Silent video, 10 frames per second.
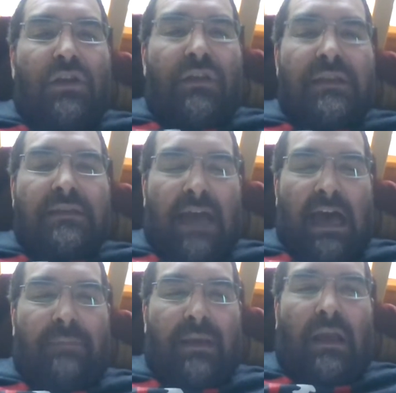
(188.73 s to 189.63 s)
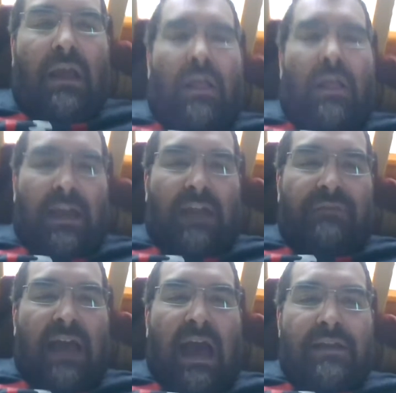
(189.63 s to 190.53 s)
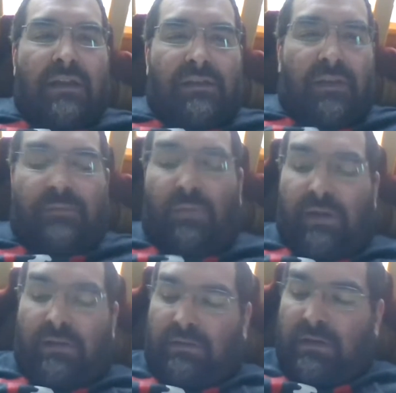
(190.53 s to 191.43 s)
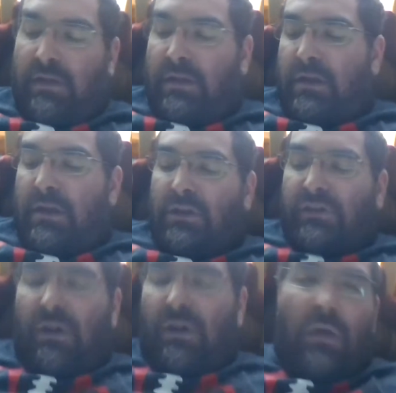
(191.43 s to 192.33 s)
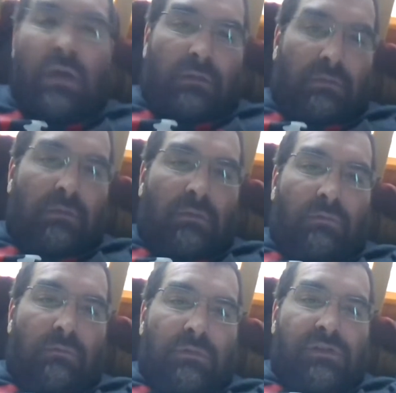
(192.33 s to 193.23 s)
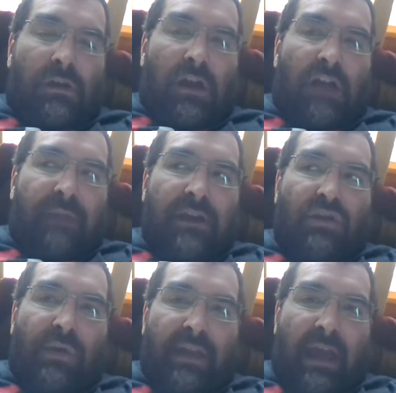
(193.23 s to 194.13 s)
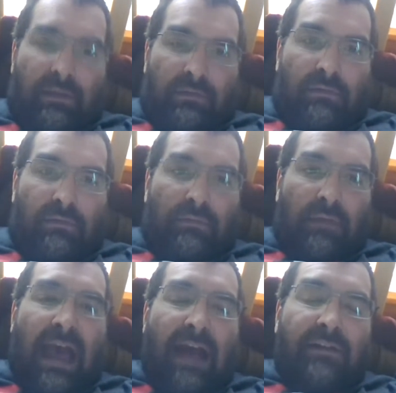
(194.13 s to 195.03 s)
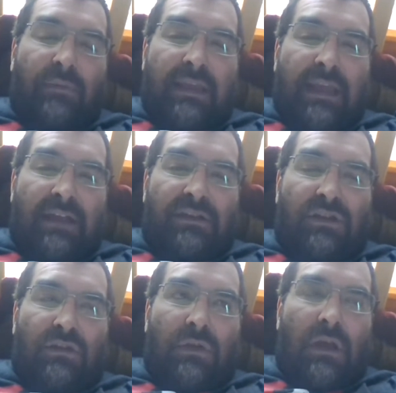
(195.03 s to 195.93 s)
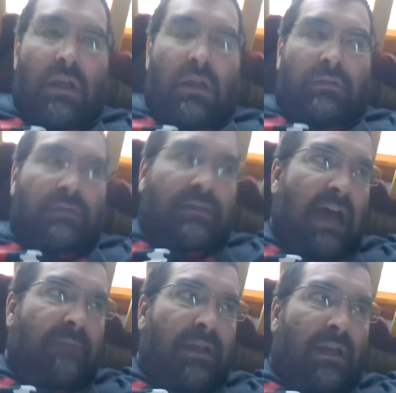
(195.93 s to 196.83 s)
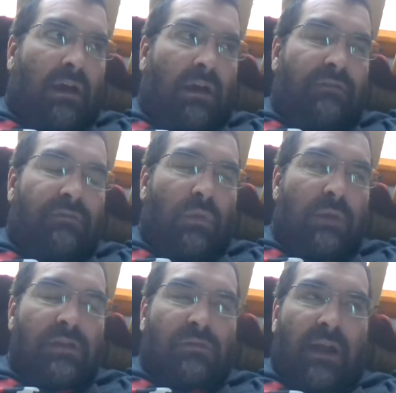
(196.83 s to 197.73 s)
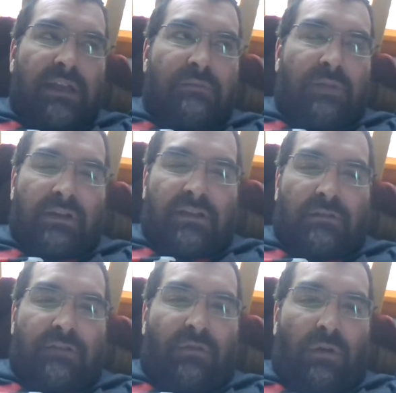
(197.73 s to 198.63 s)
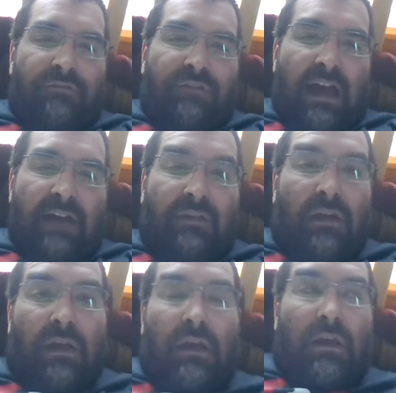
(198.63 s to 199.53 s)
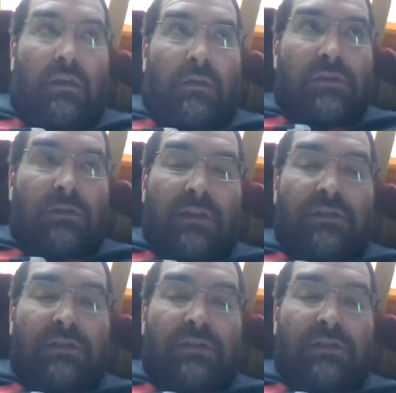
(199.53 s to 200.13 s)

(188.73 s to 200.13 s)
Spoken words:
to this topic that have gotten us to this point? So we'll start off by doing that. How did we get to the topic of women's rights in periods 3, 4, and 5? So let's